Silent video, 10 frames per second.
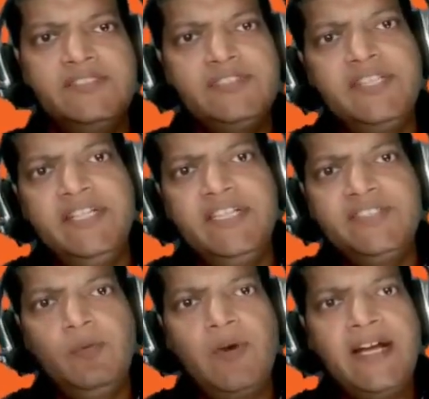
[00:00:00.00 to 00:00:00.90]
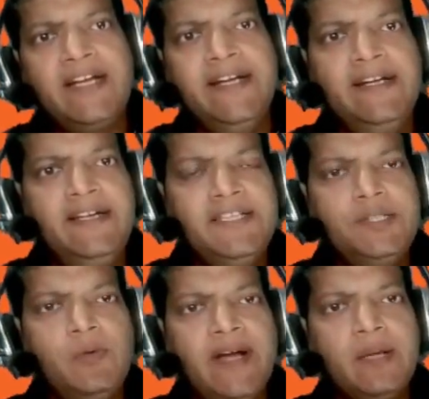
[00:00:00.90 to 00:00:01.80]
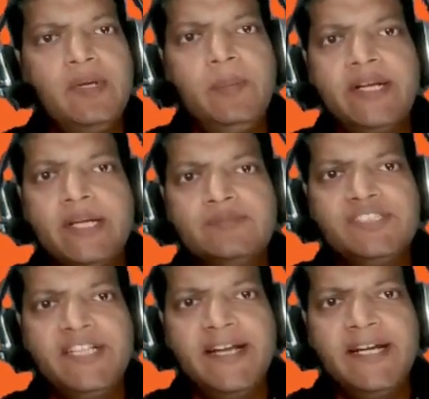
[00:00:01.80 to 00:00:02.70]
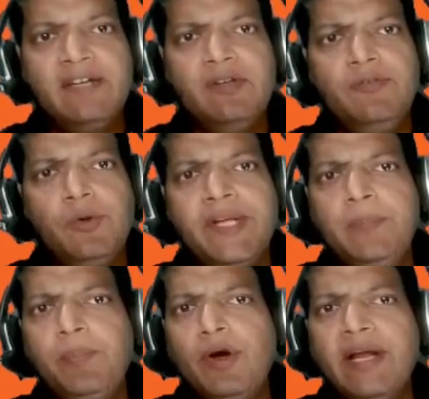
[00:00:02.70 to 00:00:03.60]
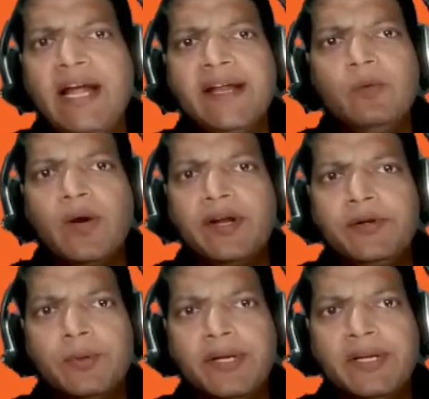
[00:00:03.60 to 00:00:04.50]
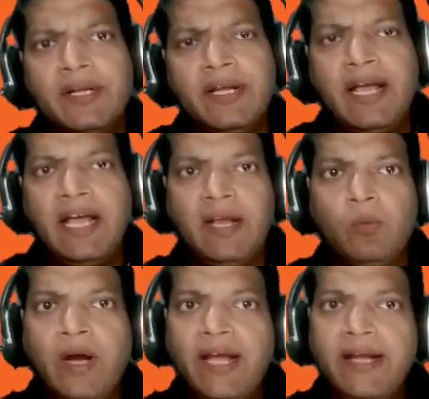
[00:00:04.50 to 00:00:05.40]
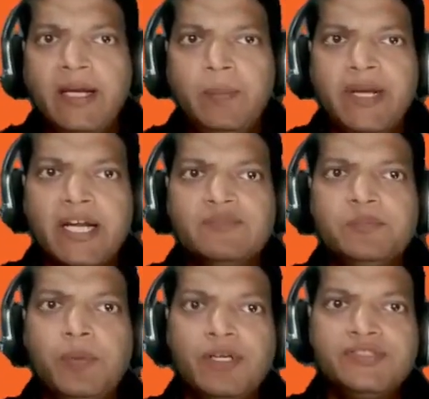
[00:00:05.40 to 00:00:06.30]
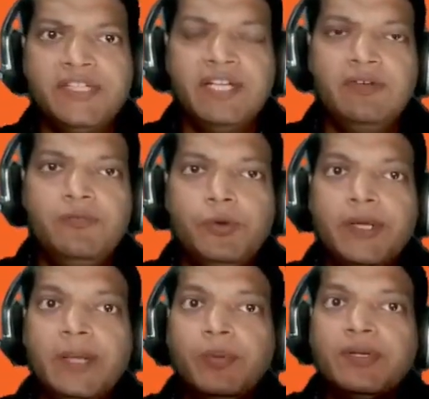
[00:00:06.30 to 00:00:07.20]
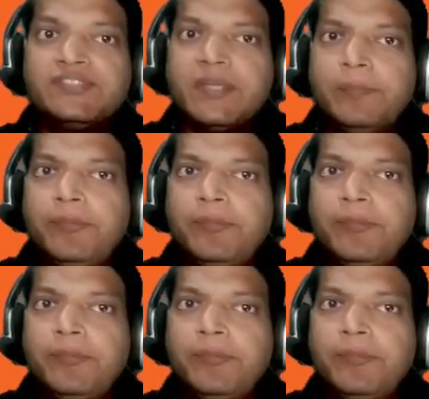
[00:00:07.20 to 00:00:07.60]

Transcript: This is the reason why an integer variable becomes negative if you keep on adding 1 to it, and why it becomes positive if you keep on